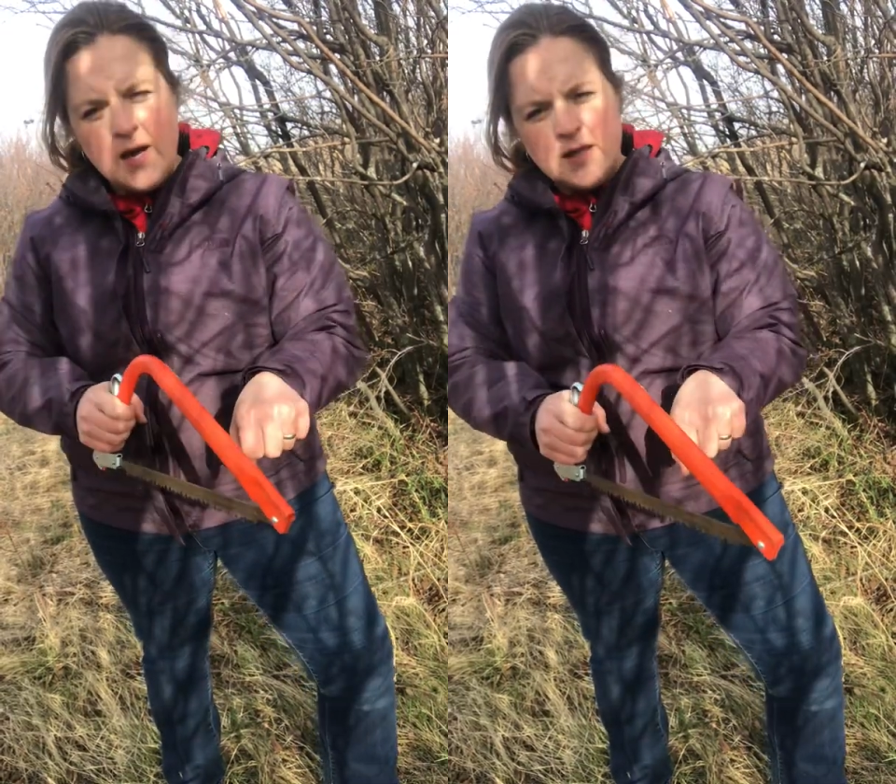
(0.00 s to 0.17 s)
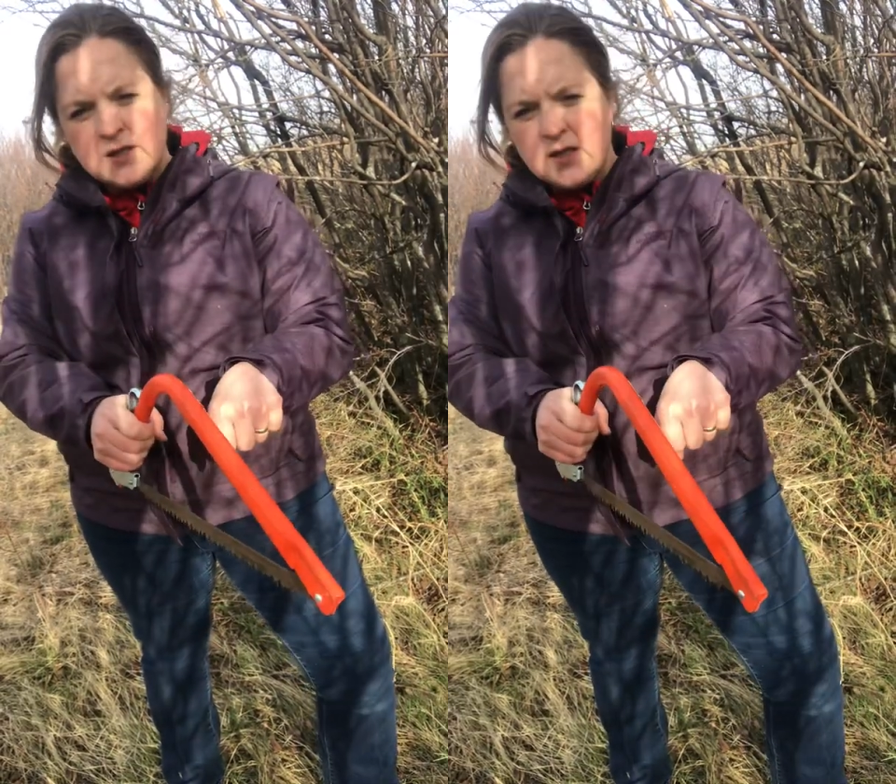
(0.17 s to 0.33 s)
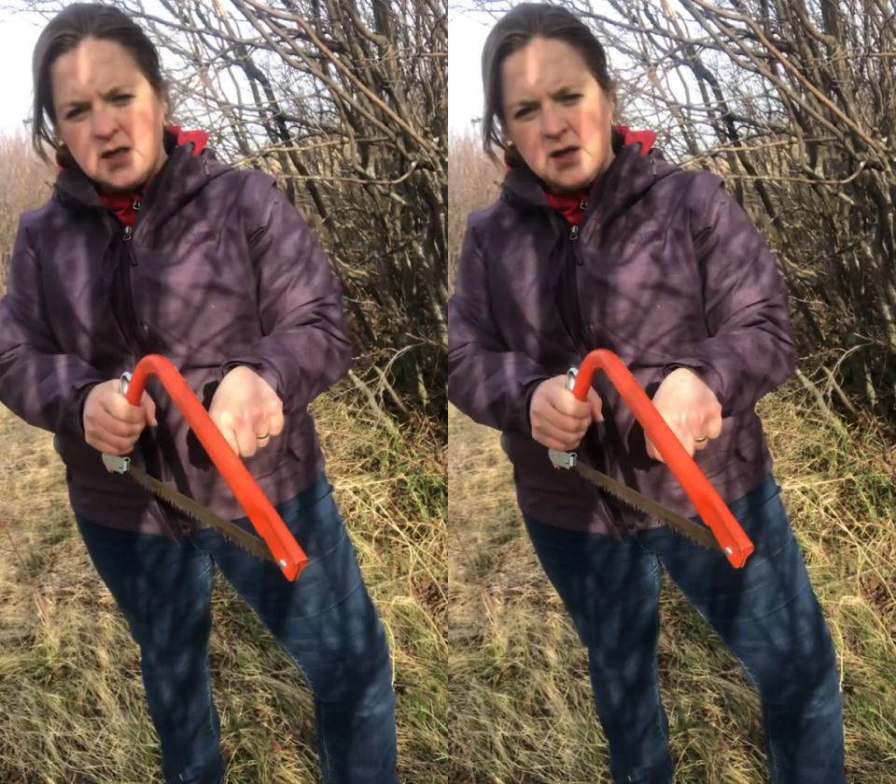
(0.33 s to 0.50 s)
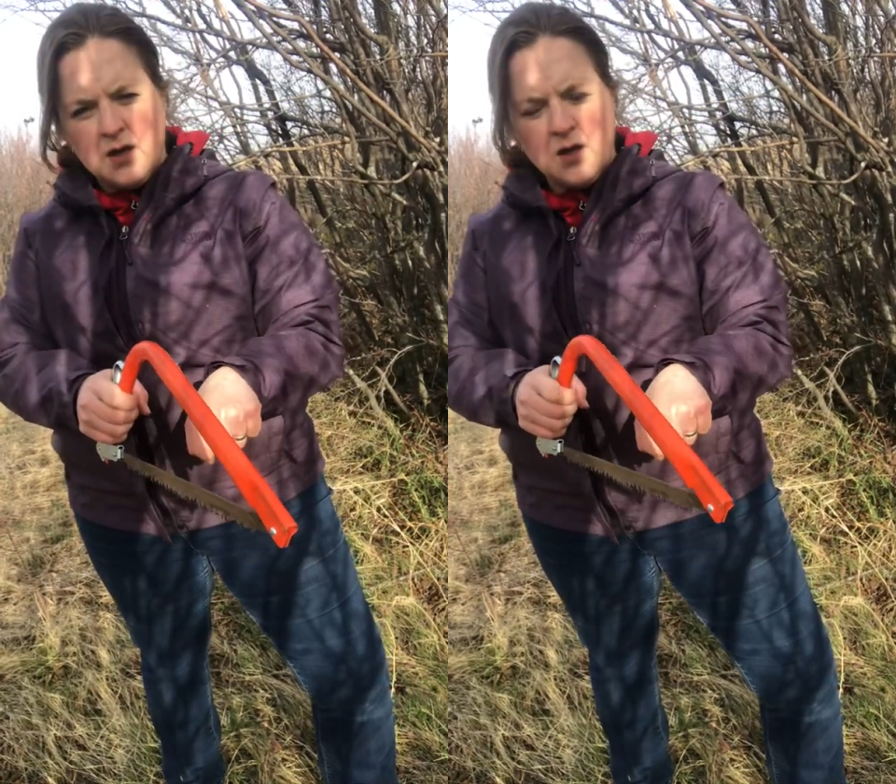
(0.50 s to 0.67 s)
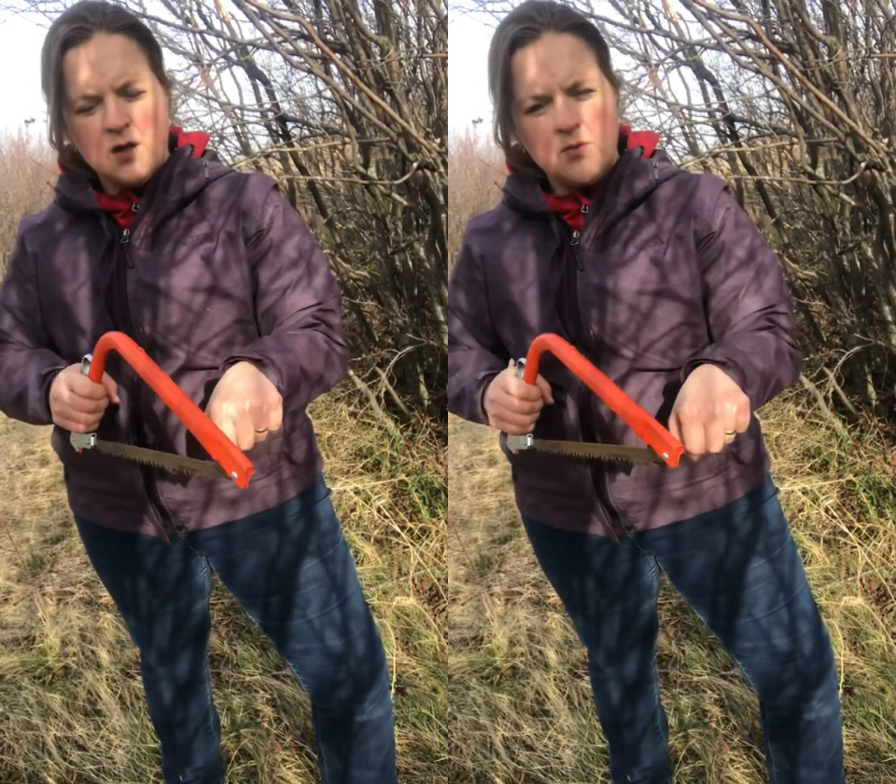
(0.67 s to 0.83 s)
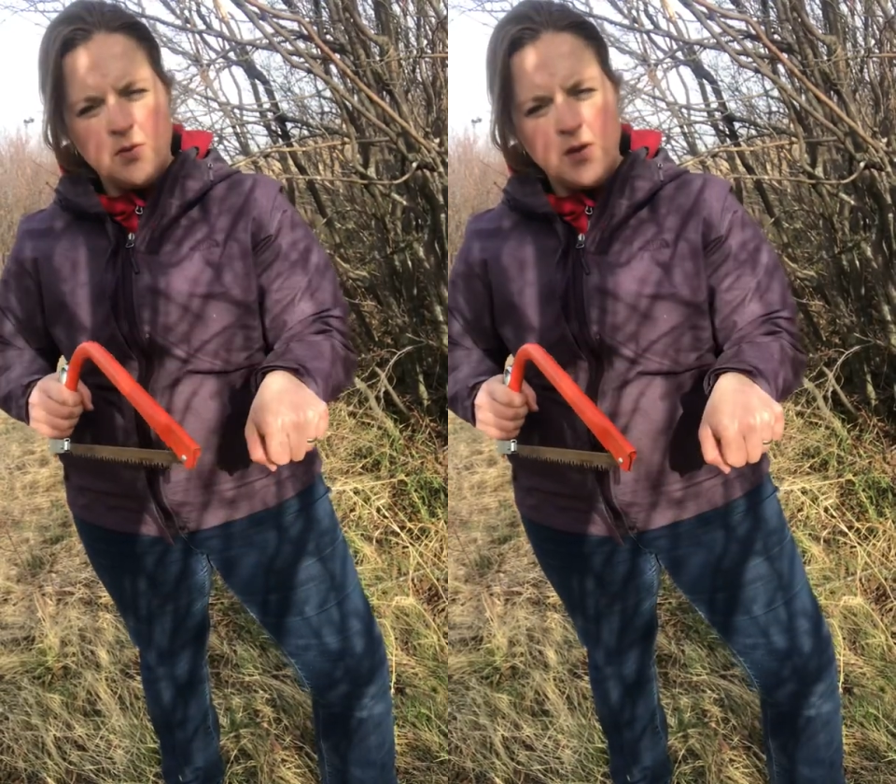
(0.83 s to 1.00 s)
until
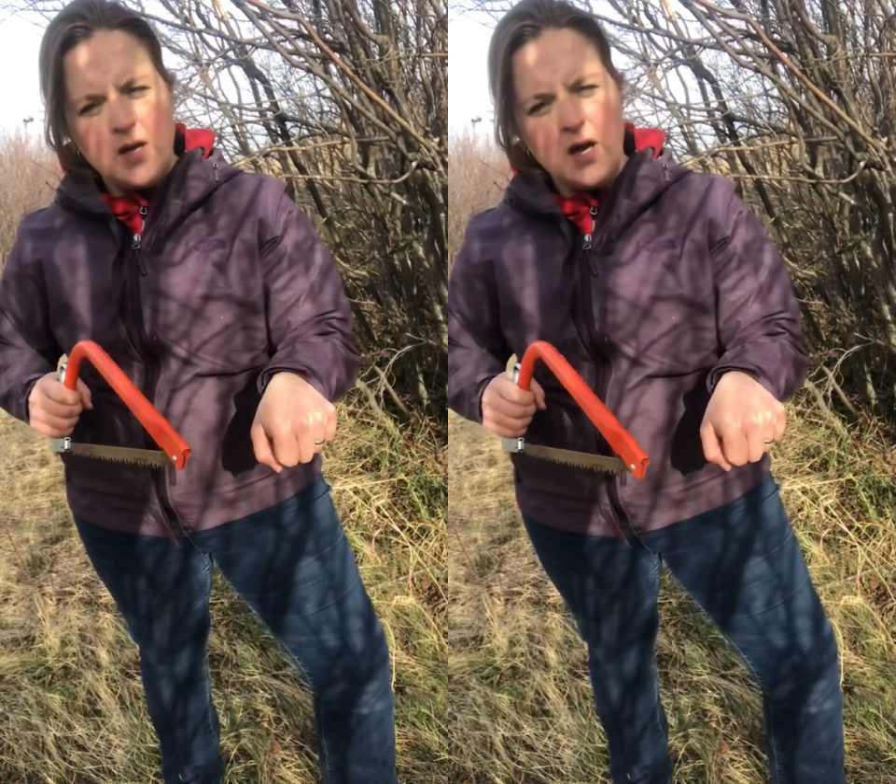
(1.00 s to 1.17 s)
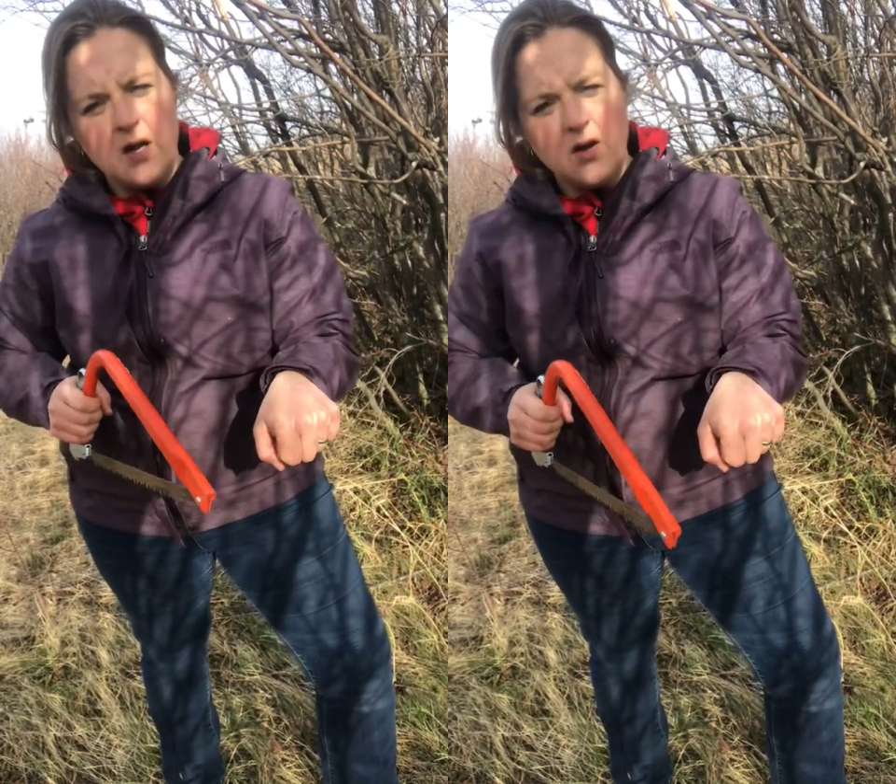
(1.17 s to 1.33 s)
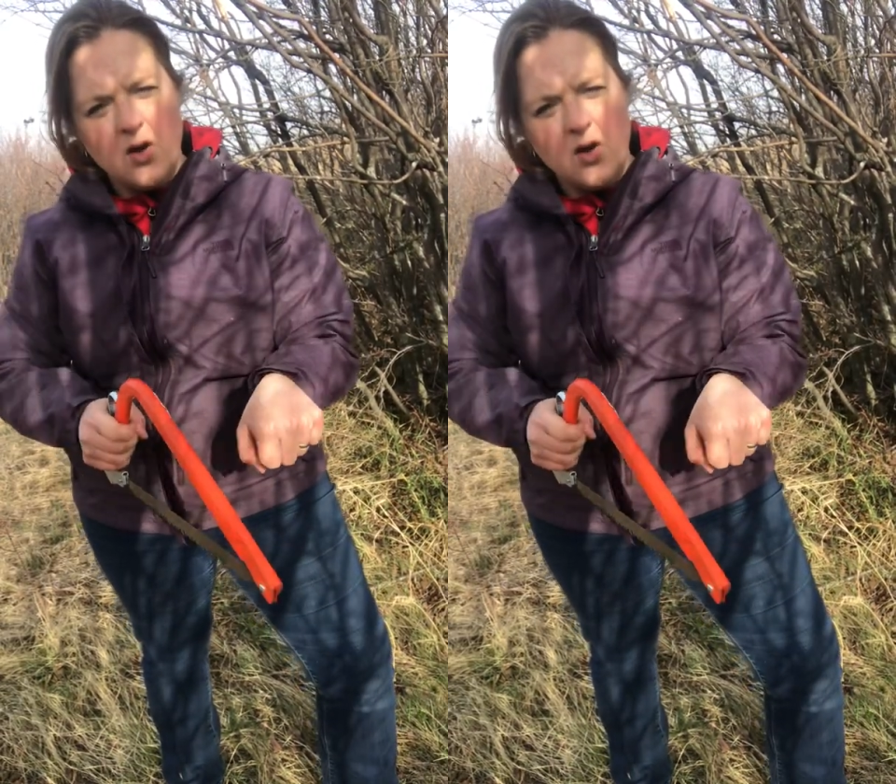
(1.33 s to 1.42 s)
we cut